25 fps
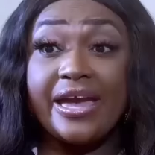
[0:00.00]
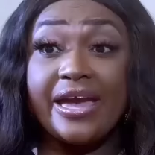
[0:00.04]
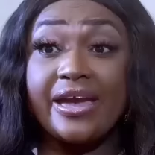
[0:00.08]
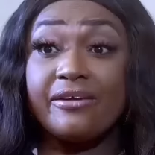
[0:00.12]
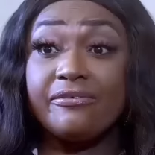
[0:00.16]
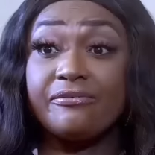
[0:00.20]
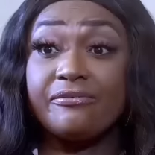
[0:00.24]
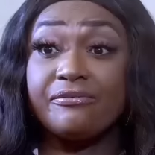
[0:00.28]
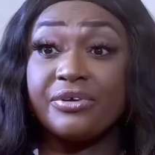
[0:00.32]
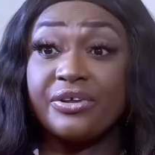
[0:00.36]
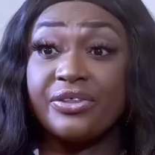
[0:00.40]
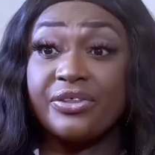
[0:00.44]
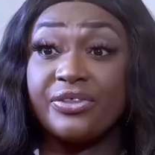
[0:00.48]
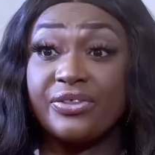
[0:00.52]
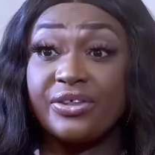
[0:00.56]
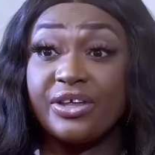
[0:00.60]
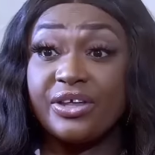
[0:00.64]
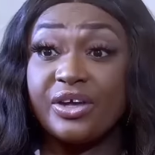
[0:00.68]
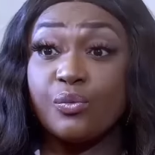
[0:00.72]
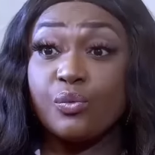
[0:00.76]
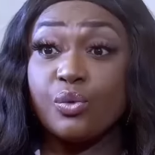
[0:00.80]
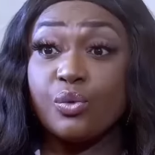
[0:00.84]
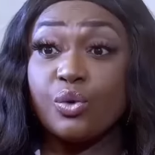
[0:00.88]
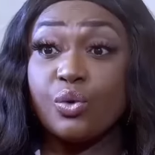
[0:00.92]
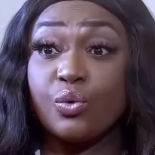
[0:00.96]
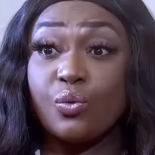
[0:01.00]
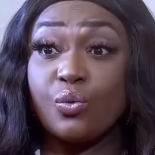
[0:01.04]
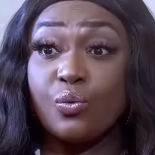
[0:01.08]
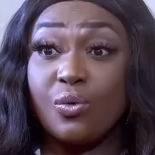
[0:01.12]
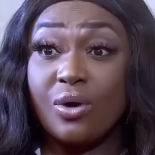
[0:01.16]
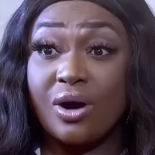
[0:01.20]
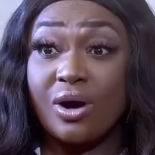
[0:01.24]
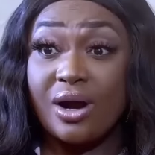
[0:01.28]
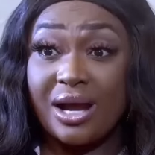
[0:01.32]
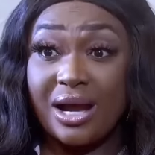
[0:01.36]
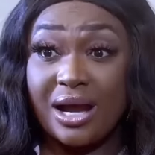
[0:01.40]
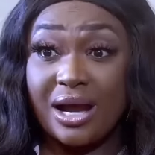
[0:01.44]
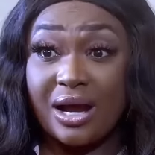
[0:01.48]
Everything will
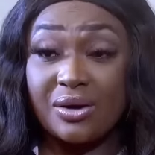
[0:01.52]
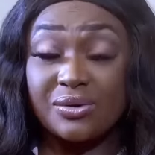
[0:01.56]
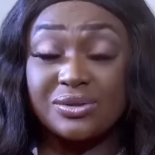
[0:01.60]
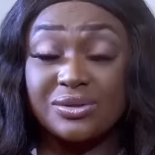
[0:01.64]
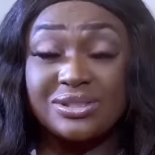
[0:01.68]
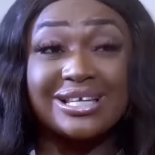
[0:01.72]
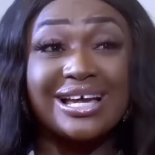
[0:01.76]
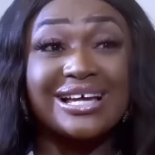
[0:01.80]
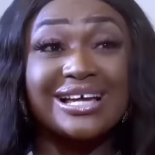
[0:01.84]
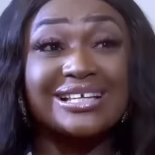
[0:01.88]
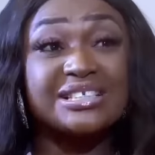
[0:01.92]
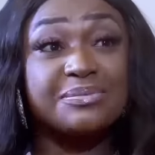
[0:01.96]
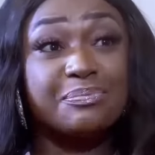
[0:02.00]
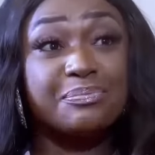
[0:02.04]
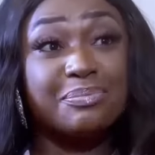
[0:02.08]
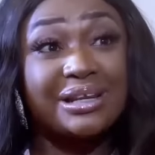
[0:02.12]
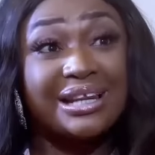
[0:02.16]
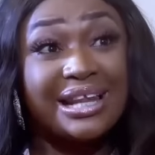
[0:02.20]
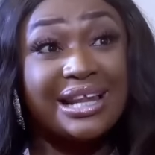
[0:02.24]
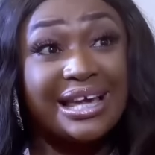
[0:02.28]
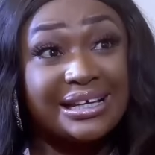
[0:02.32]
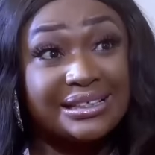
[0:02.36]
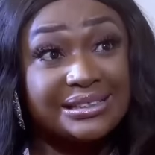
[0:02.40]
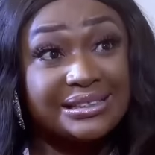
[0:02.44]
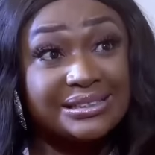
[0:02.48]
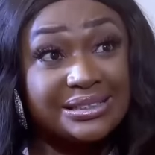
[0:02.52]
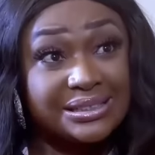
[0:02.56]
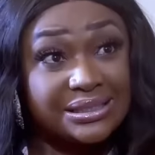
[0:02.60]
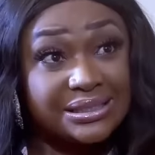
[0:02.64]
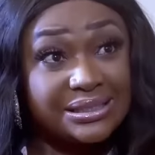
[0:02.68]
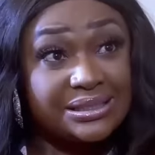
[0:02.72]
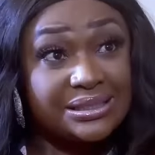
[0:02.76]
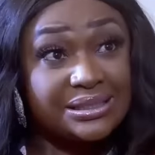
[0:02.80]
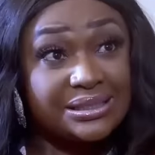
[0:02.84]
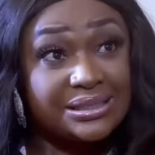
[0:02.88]
work out as planned.